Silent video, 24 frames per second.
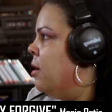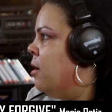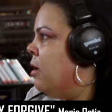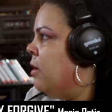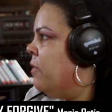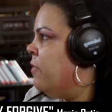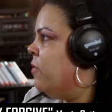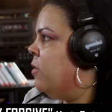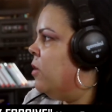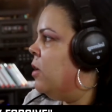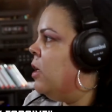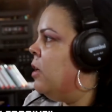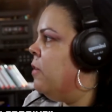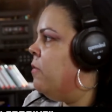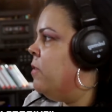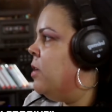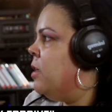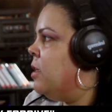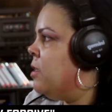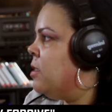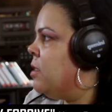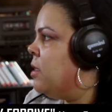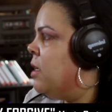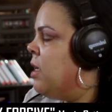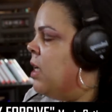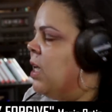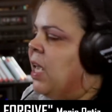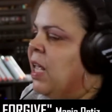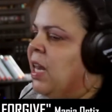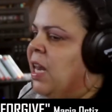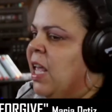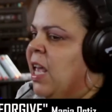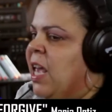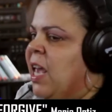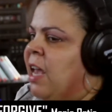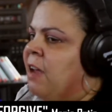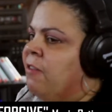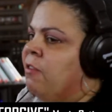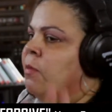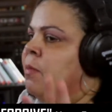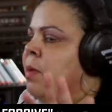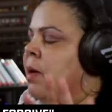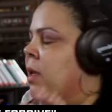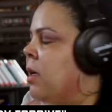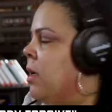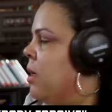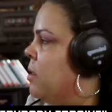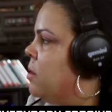of forgiveness, and
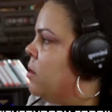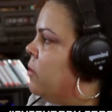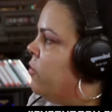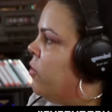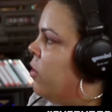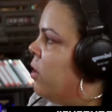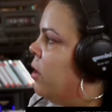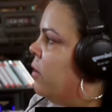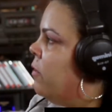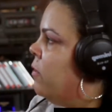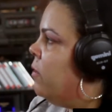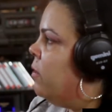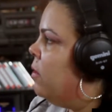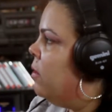everybody gets to forgive.